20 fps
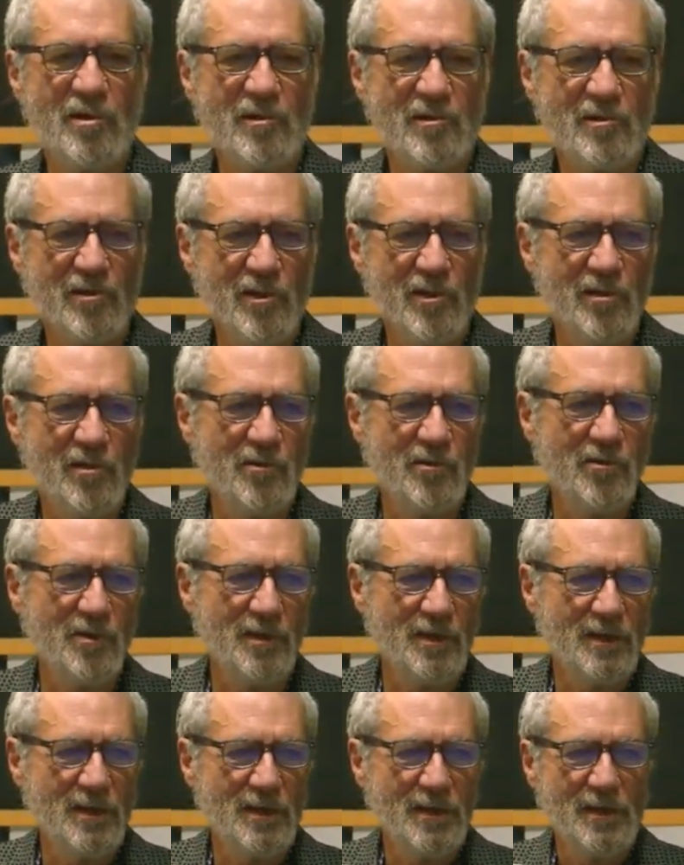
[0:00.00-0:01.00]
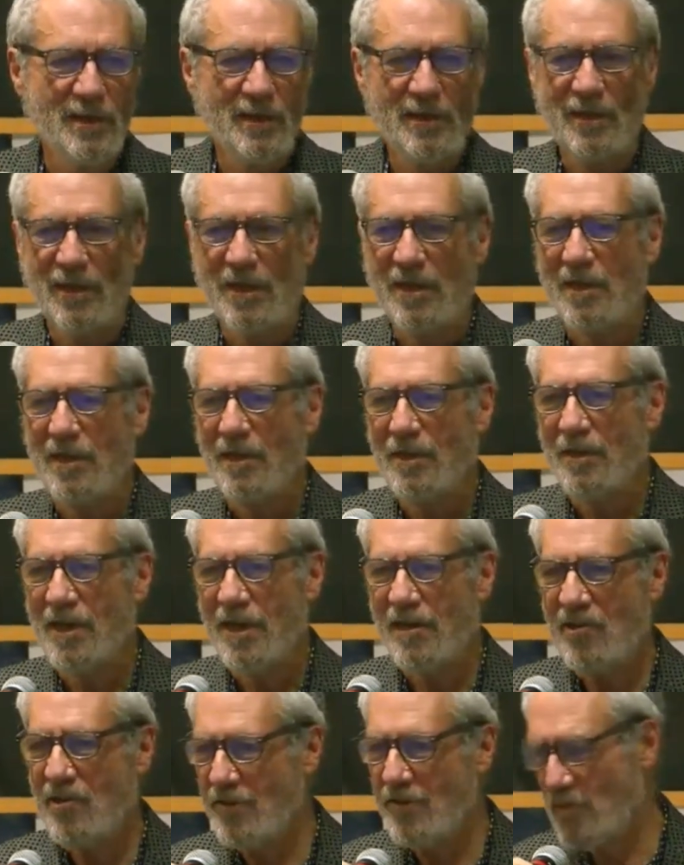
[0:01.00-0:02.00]
So I
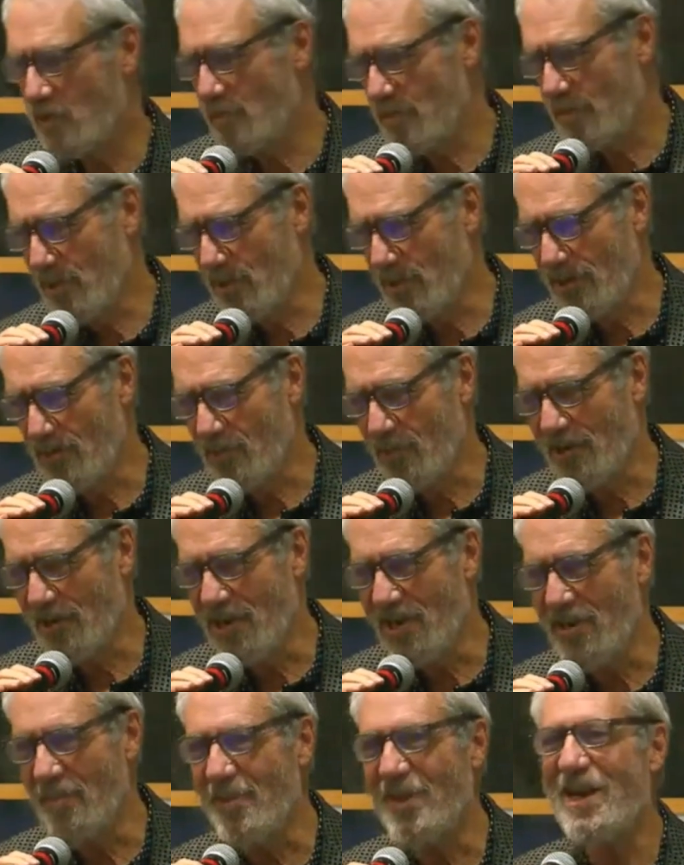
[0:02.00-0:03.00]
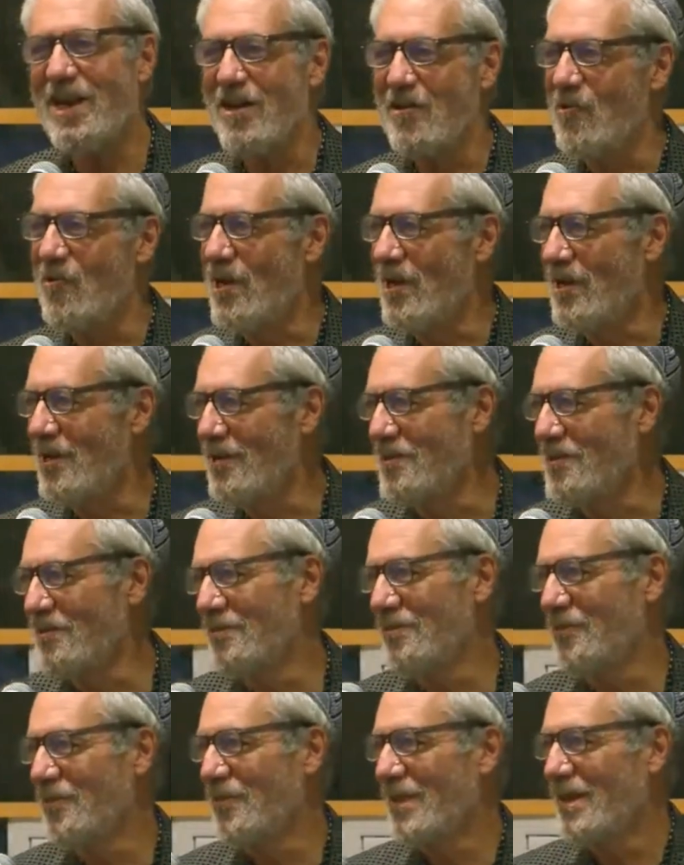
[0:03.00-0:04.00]
don't know if you're building one now, but anyway,
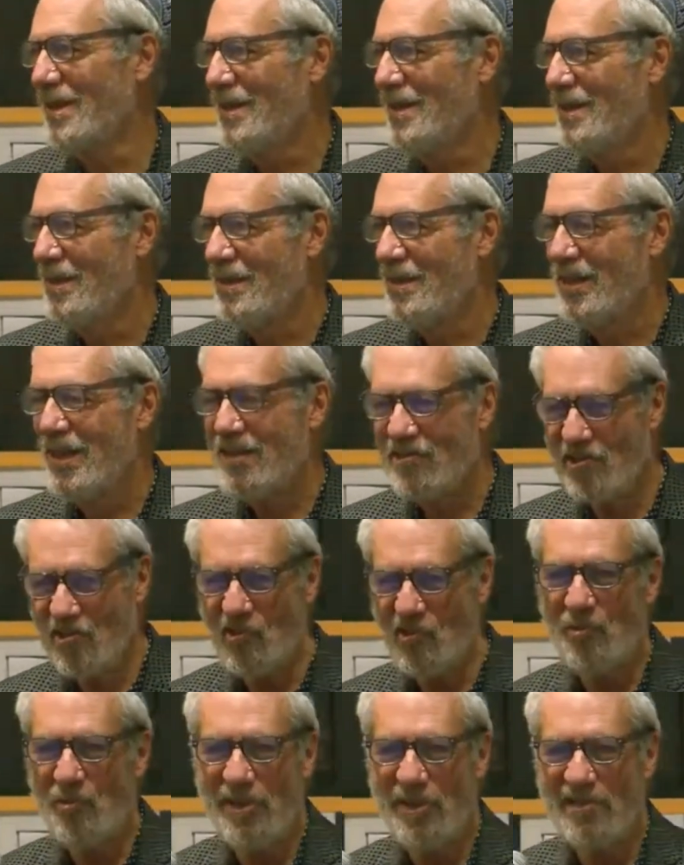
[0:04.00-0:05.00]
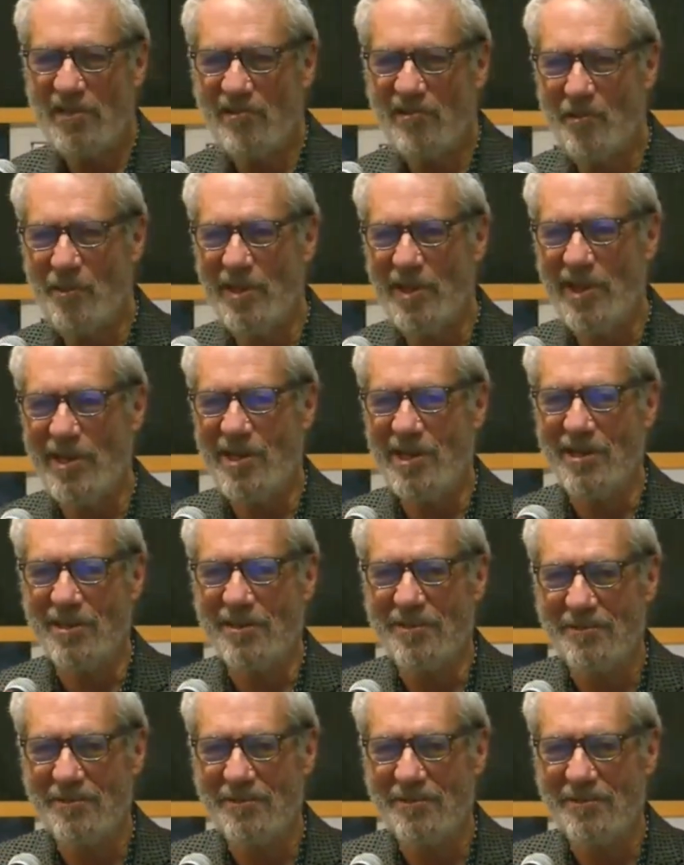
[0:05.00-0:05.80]
that's a good place to begin.